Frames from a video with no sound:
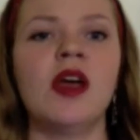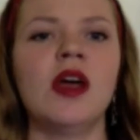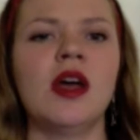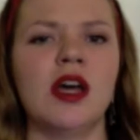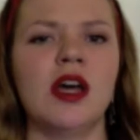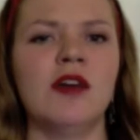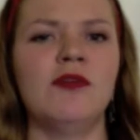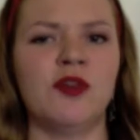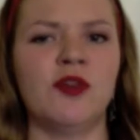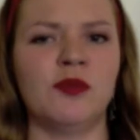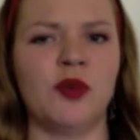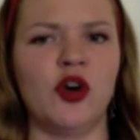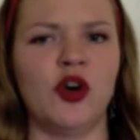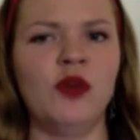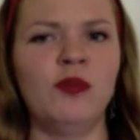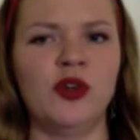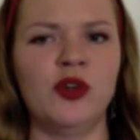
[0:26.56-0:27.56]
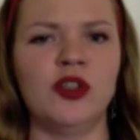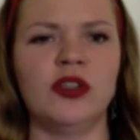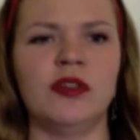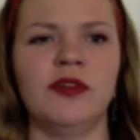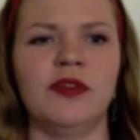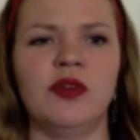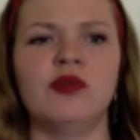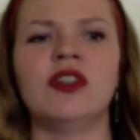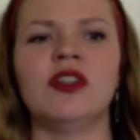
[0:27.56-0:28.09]
If from her point of
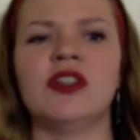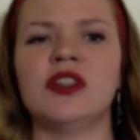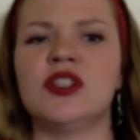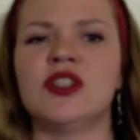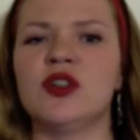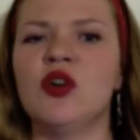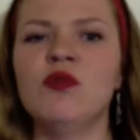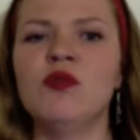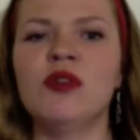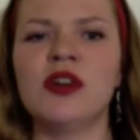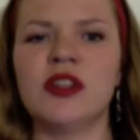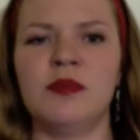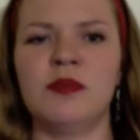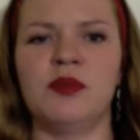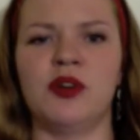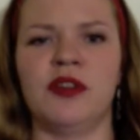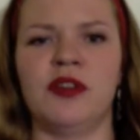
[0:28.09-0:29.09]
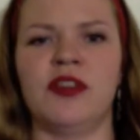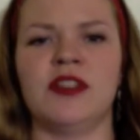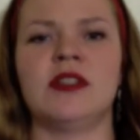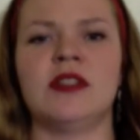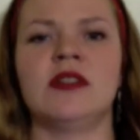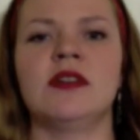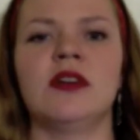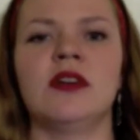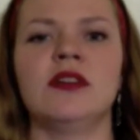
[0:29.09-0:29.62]
view there is no worthy
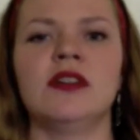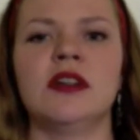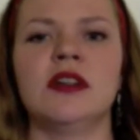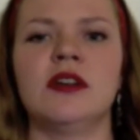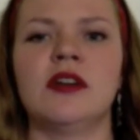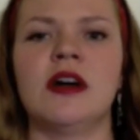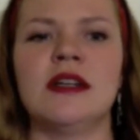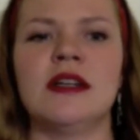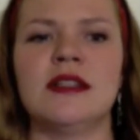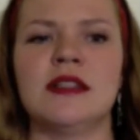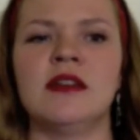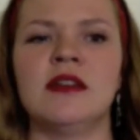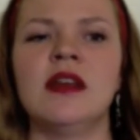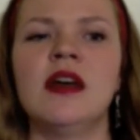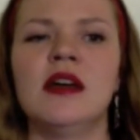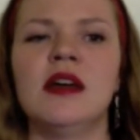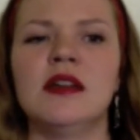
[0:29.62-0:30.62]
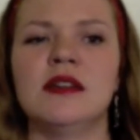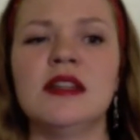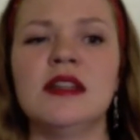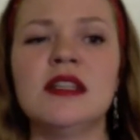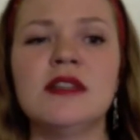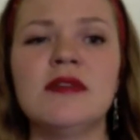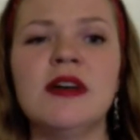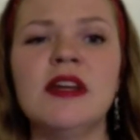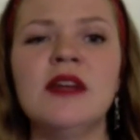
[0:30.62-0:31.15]
person on the horizon, this
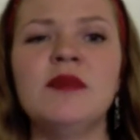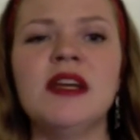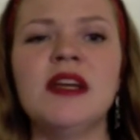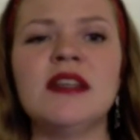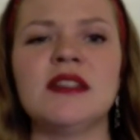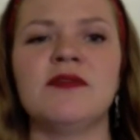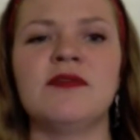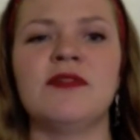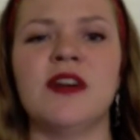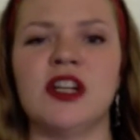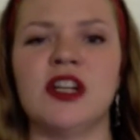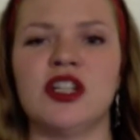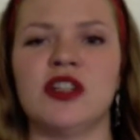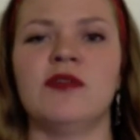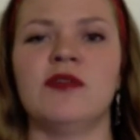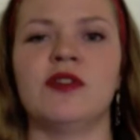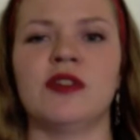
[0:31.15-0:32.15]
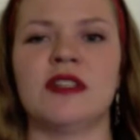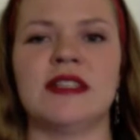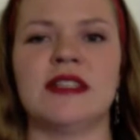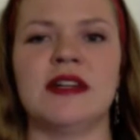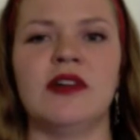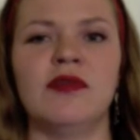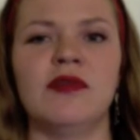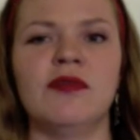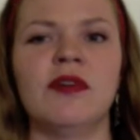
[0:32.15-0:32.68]
lady makes a fetish of
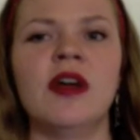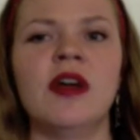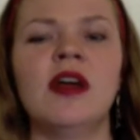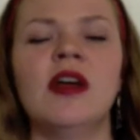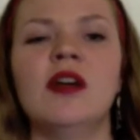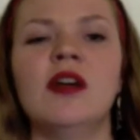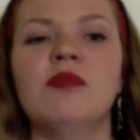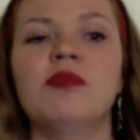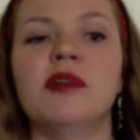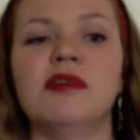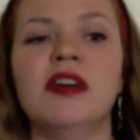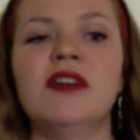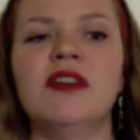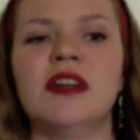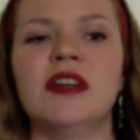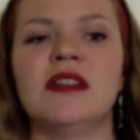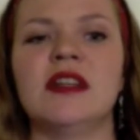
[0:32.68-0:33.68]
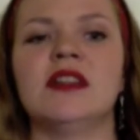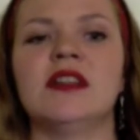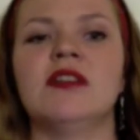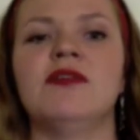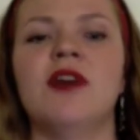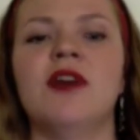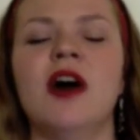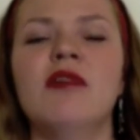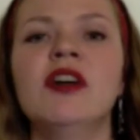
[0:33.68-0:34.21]
herself, believing that the
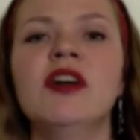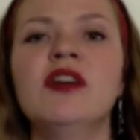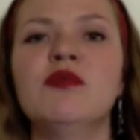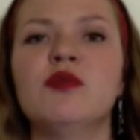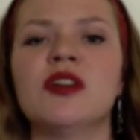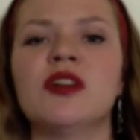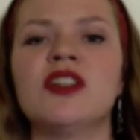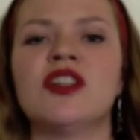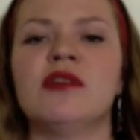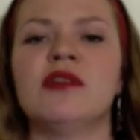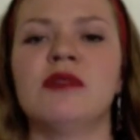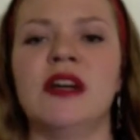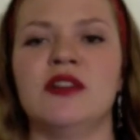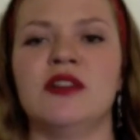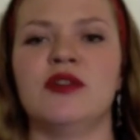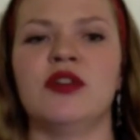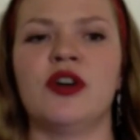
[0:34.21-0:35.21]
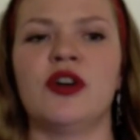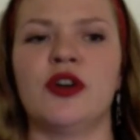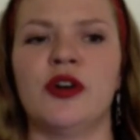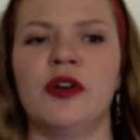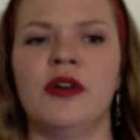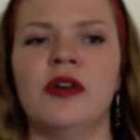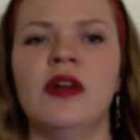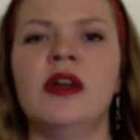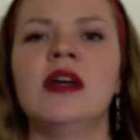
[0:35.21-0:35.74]
following words relate to her:
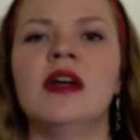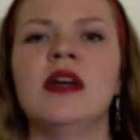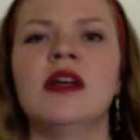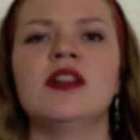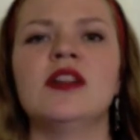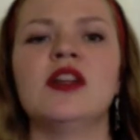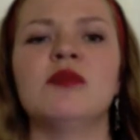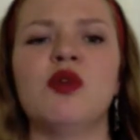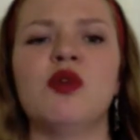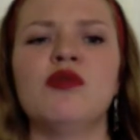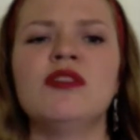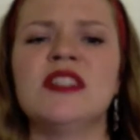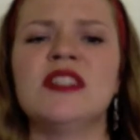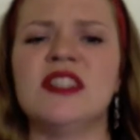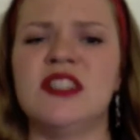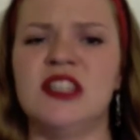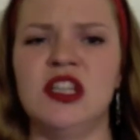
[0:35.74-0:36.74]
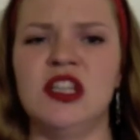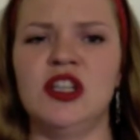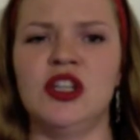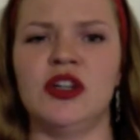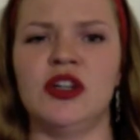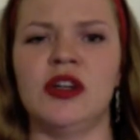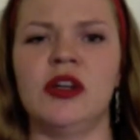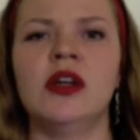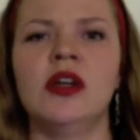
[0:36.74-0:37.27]
the most
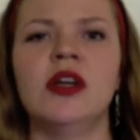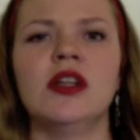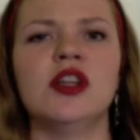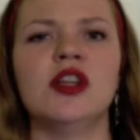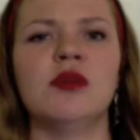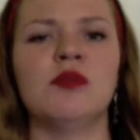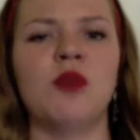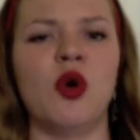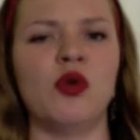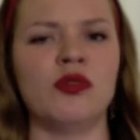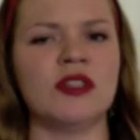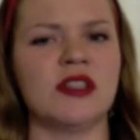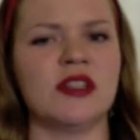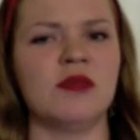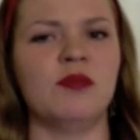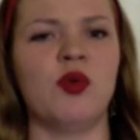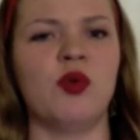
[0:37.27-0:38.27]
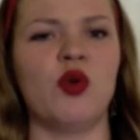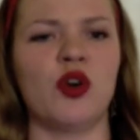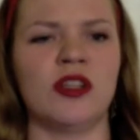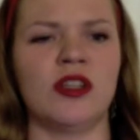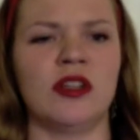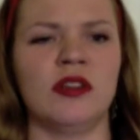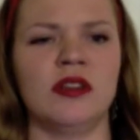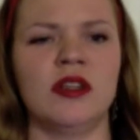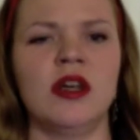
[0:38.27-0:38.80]
senior, the most
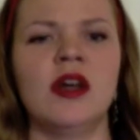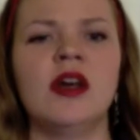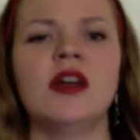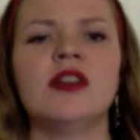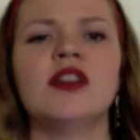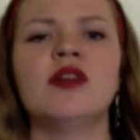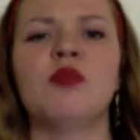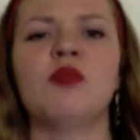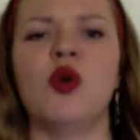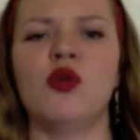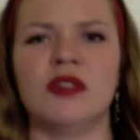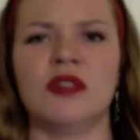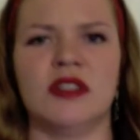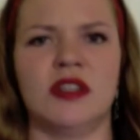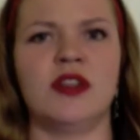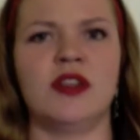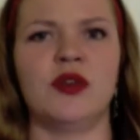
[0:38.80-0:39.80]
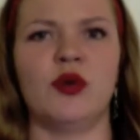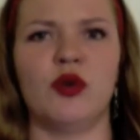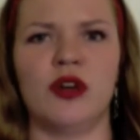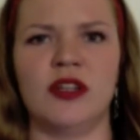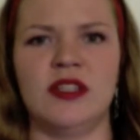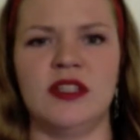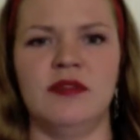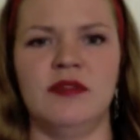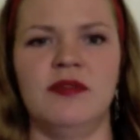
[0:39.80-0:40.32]
important, the most
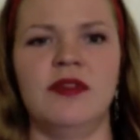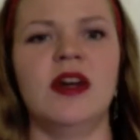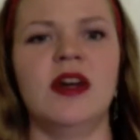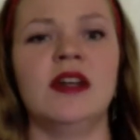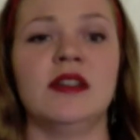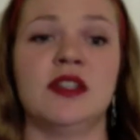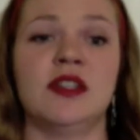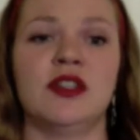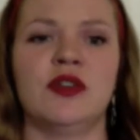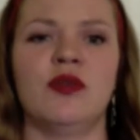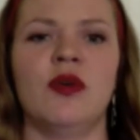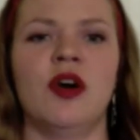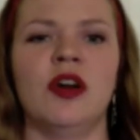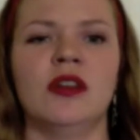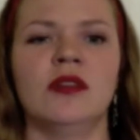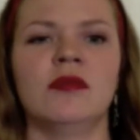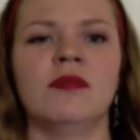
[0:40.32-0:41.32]
authoritative, and so on.